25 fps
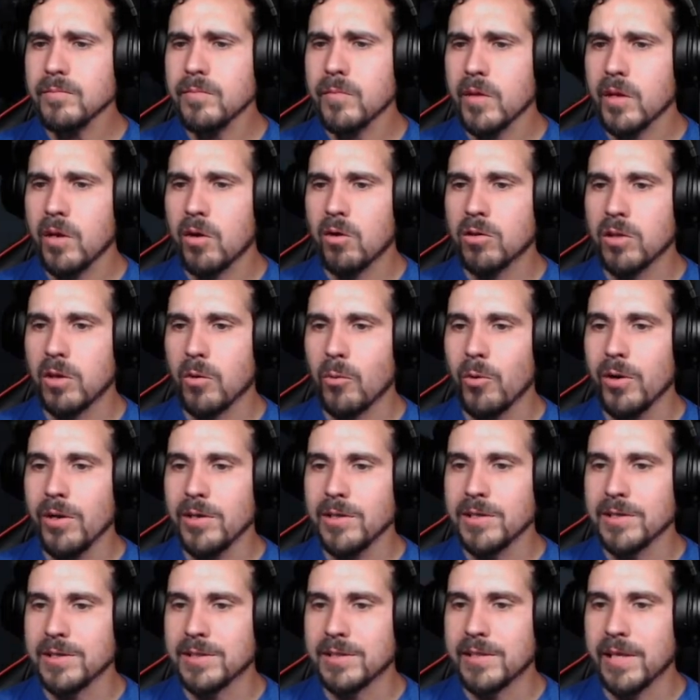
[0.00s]
Hold on, what does
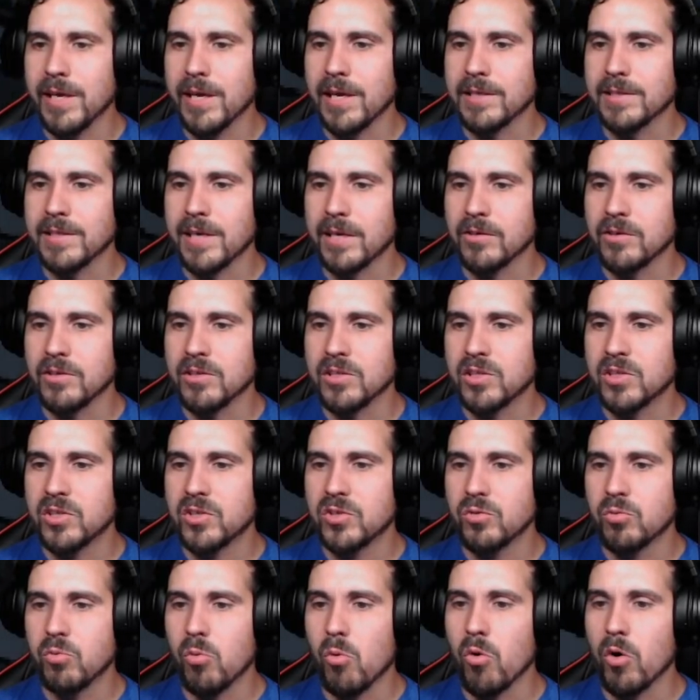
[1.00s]
it say exactly?
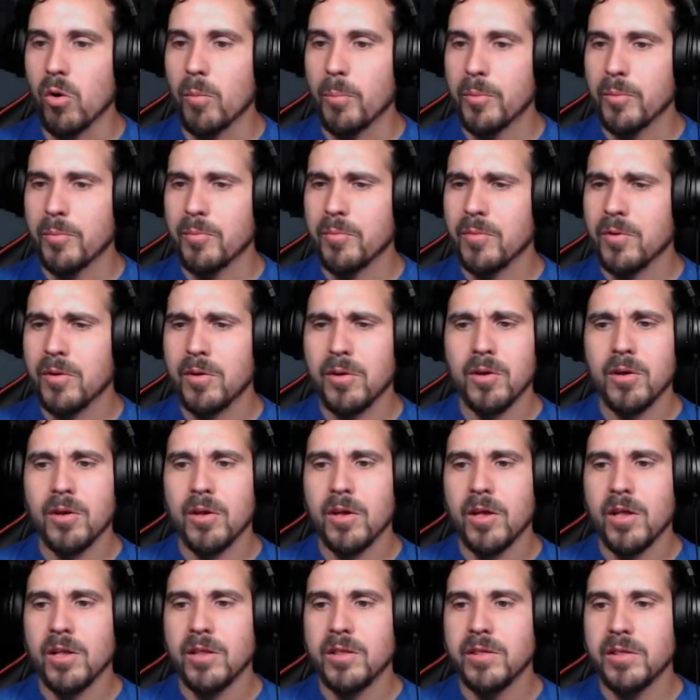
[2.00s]
Swarp. What
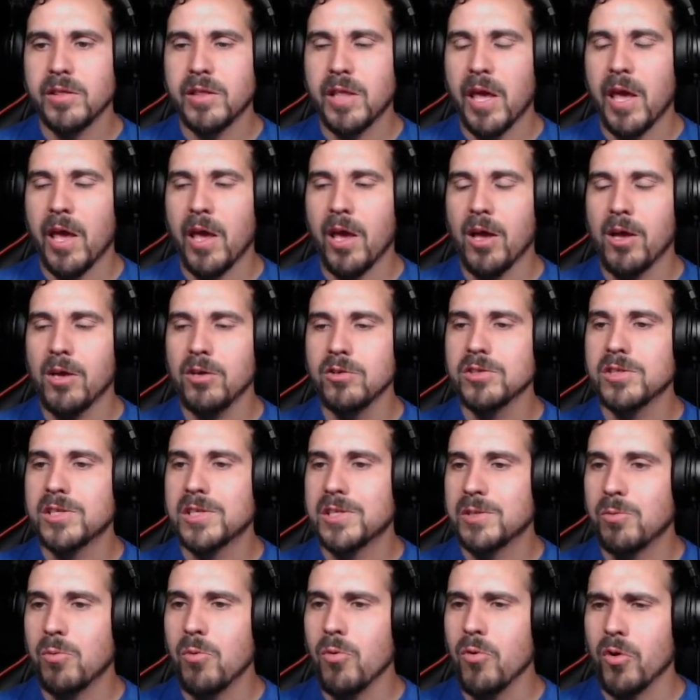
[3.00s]
the hell's
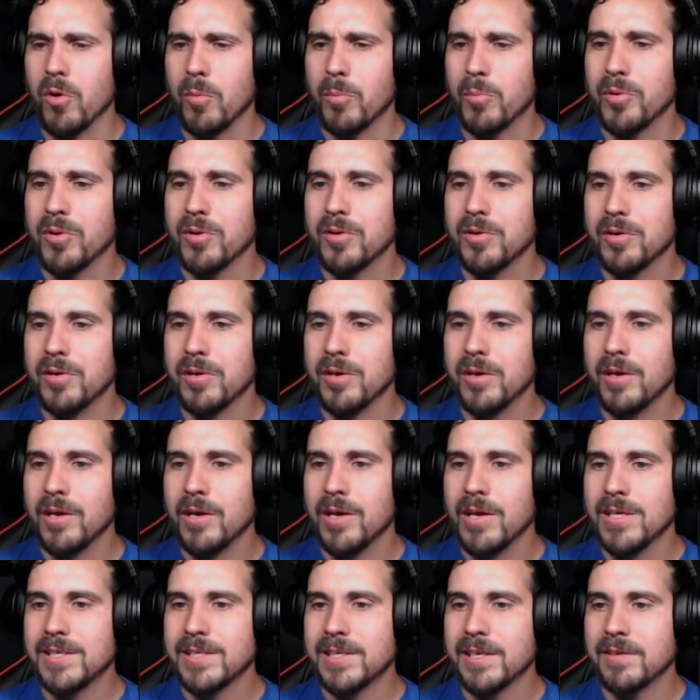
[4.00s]
Swarp?
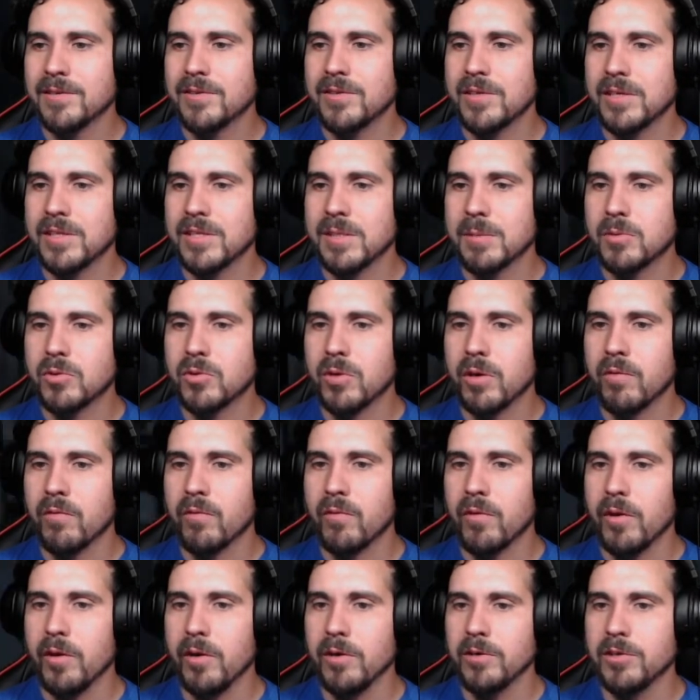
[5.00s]
It sounds like some sort of
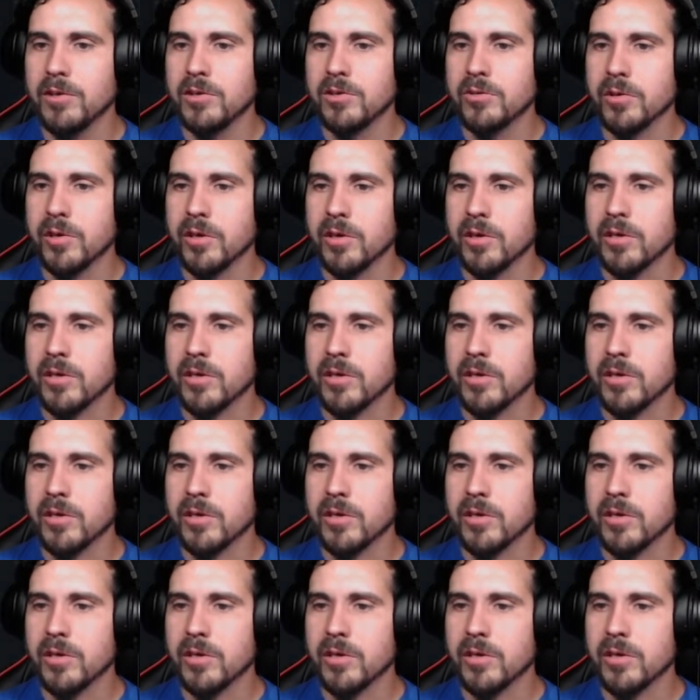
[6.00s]
energy drink.